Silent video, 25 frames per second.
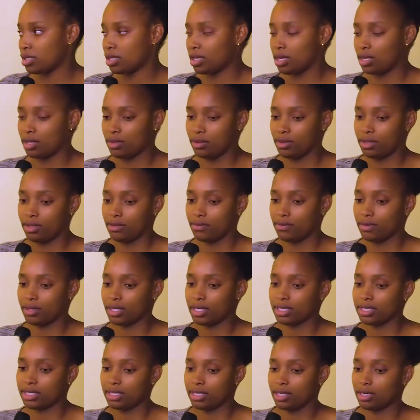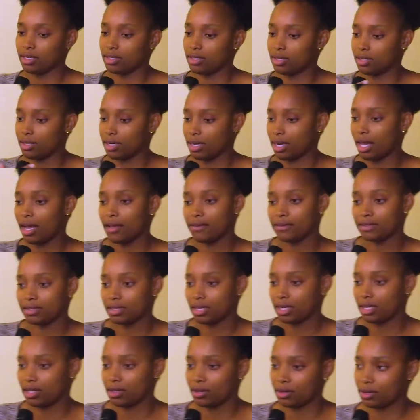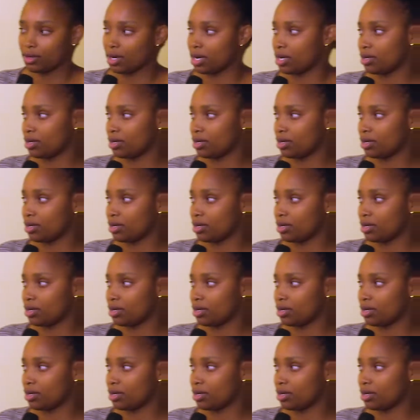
Are you living a sedentary lifestyle or are